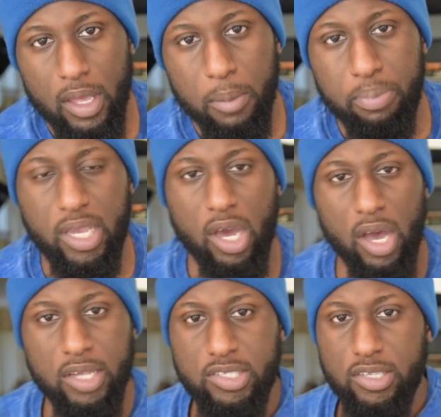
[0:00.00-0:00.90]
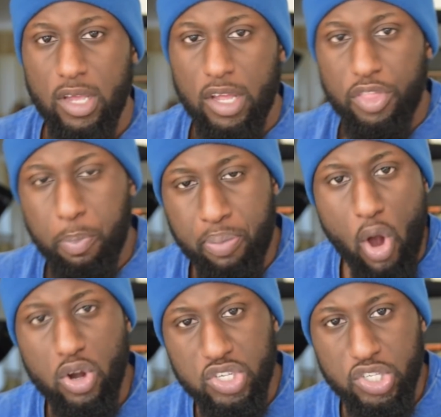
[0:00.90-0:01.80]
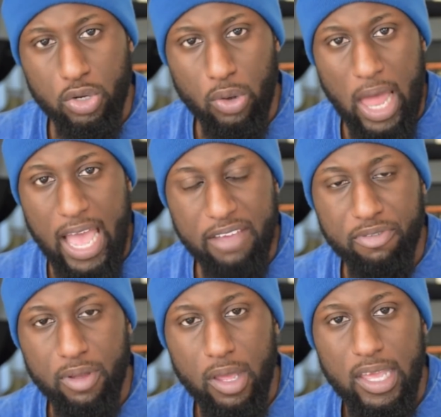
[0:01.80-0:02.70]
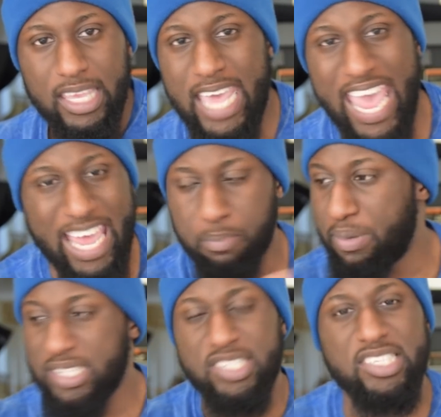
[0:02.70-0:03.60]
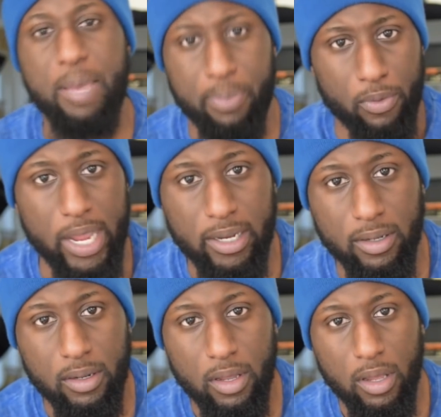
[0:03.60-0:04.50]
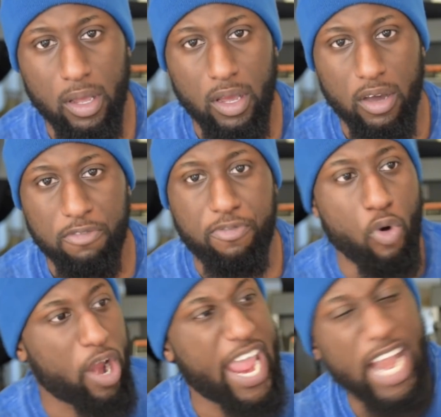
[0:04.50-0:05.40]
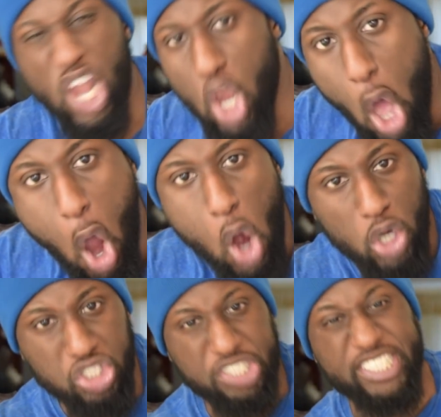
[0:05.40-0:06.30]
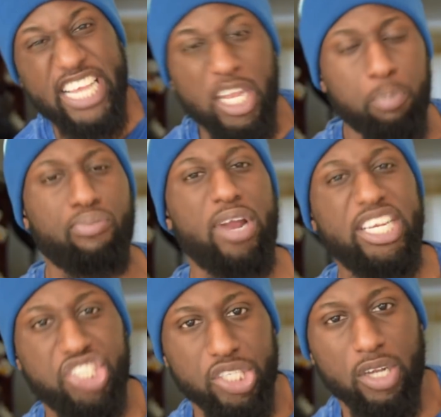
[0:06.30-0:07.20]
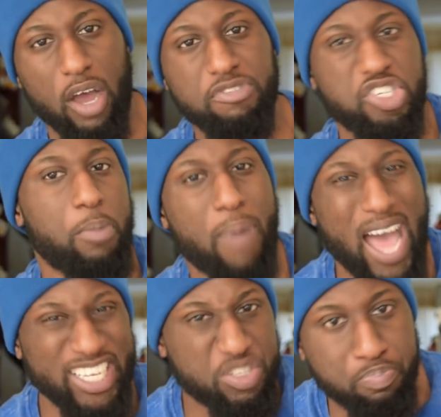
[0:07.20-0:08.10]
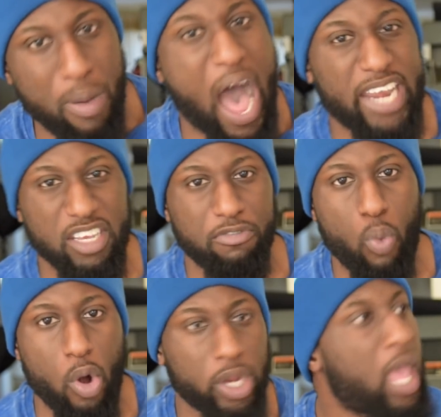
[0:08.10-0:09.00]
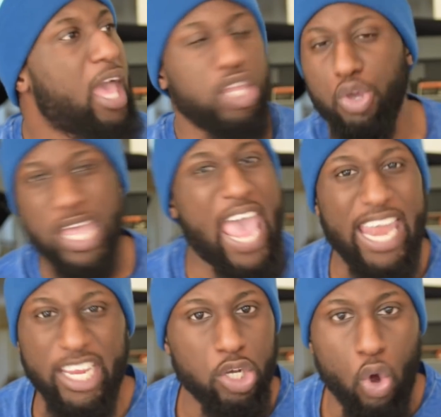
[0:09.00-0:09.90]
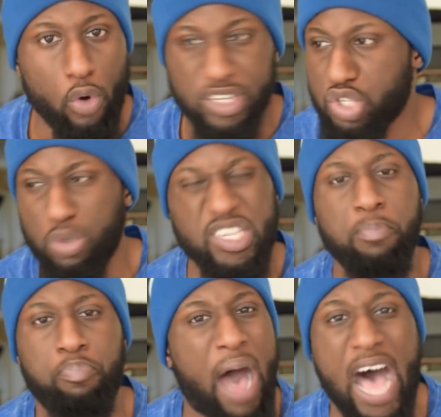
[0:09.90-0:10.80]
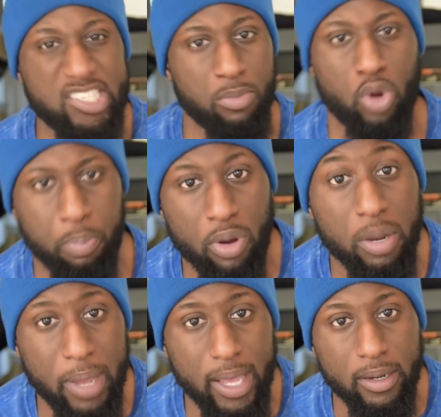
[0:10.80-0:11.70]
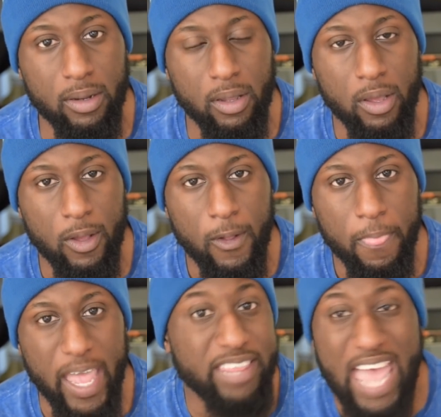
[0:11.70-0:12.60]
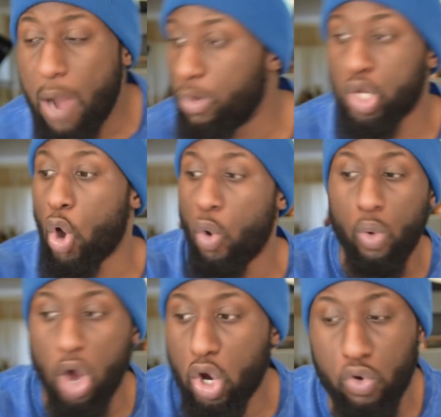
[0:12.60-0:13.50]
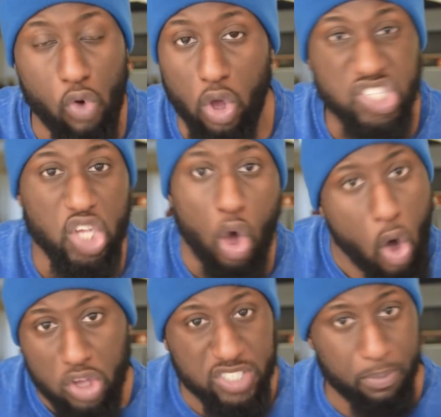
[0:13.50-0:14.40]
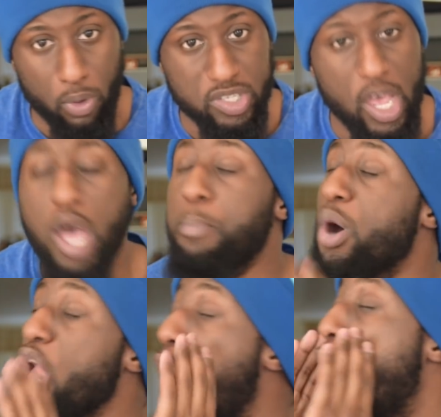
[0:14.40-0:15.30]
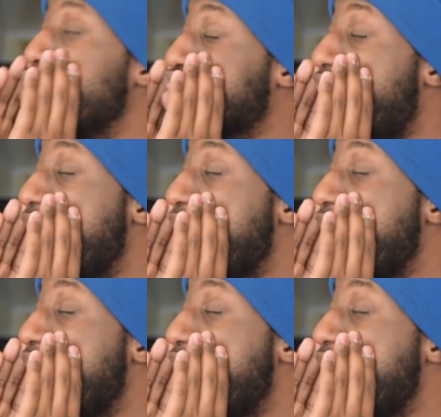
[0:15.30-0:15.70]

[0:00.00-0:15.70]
because the personal life can't be separated for a large celebration of somebody's body of work. You can't ignore it, so it's impossible to put him in. And that would go across all sports. But OJ